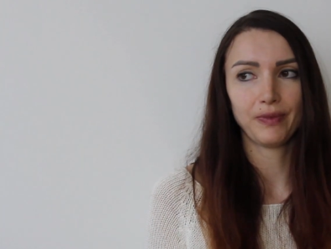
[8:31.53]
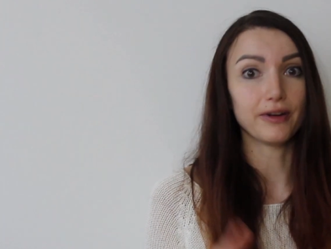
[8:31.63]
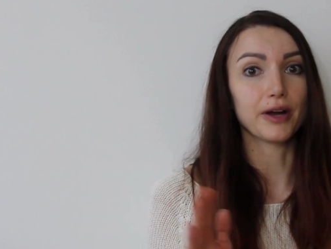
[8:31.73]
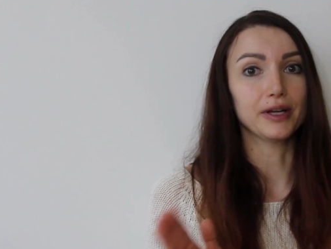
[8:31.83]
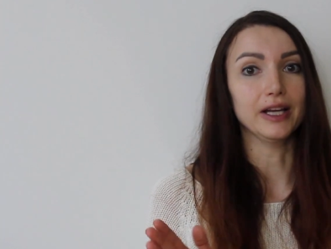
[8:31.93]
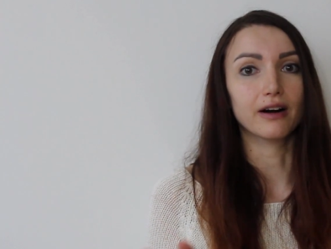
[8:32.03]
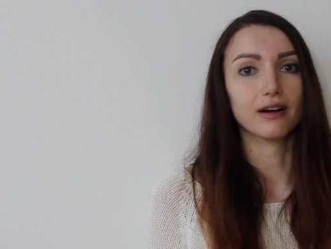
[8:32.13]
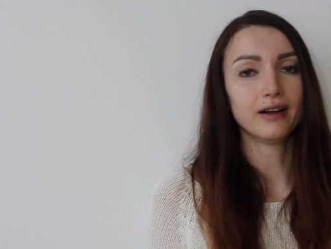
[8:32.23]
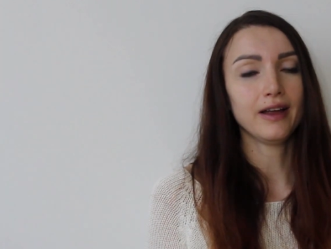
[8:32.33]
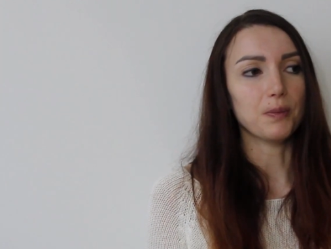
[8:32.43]
very
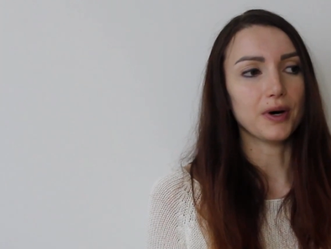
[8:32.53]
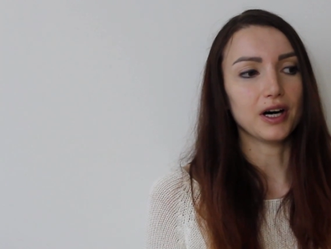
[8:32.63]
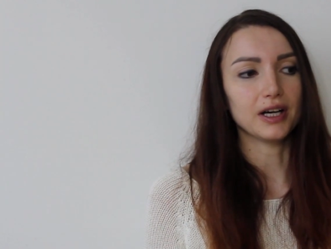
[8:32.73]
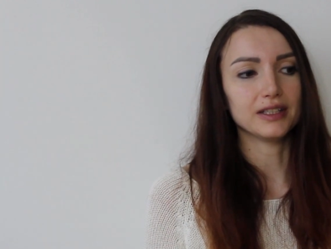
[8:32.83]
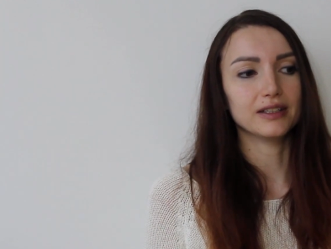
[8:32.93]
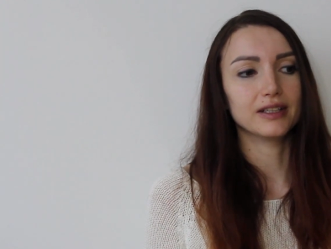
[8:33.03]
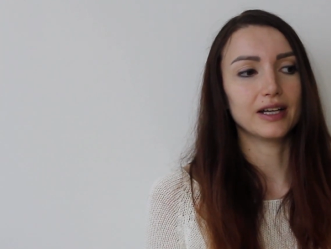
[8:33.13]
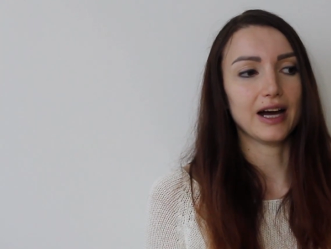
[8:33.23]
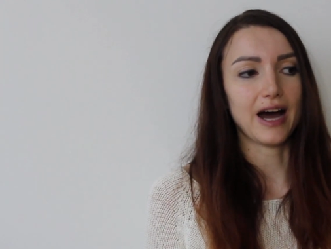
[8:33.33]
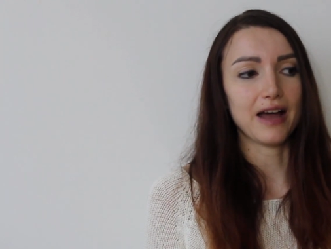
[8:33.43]
long, but
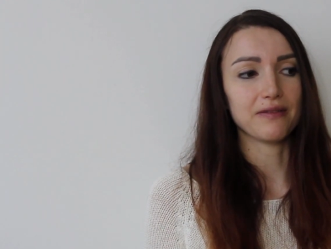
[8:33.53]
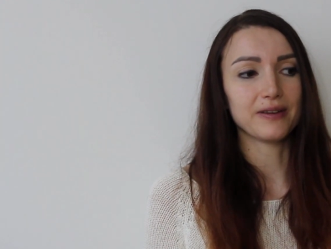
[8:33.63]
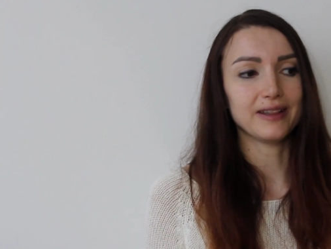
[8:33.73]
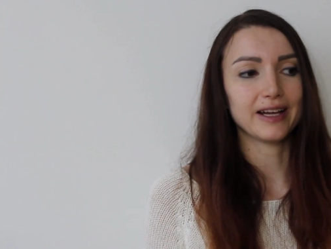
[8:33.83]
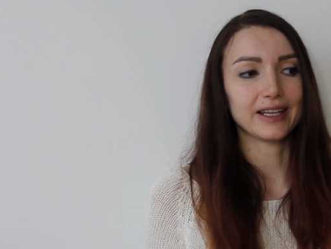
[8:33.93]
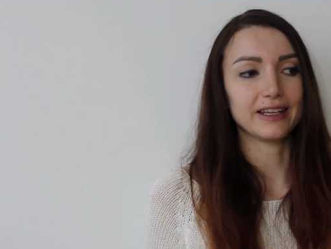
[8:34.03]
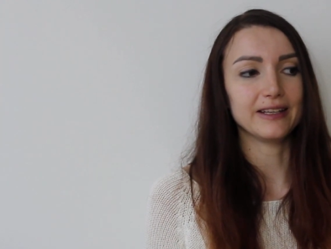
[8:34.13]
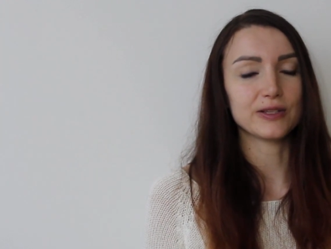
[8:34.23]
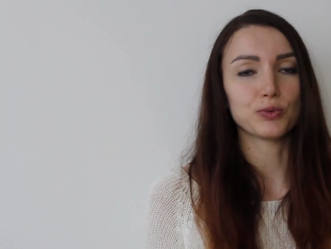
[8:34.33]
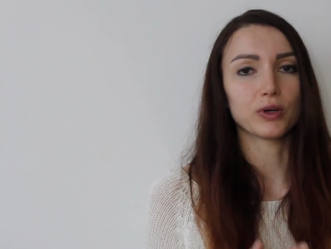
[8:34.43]
I feel like
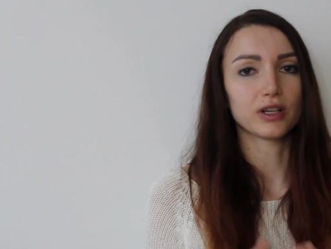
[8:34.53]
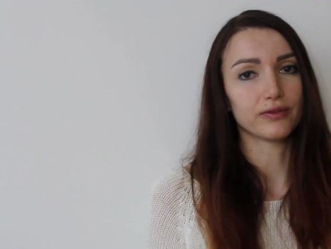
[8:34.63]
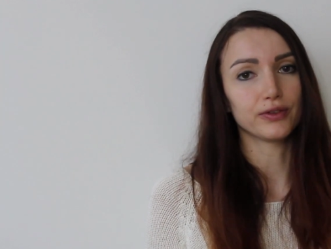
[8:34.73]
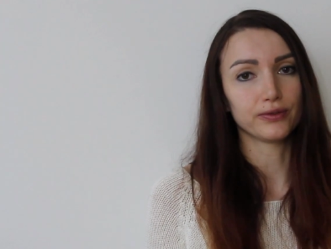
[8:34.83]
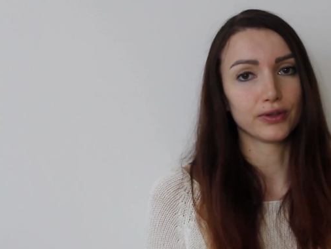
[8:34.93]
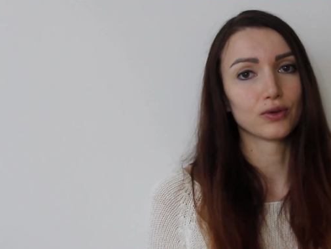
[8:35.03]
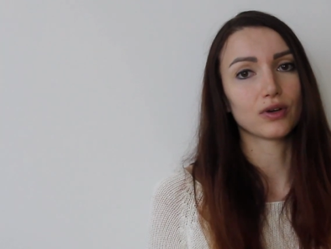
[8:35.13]
he's one of the few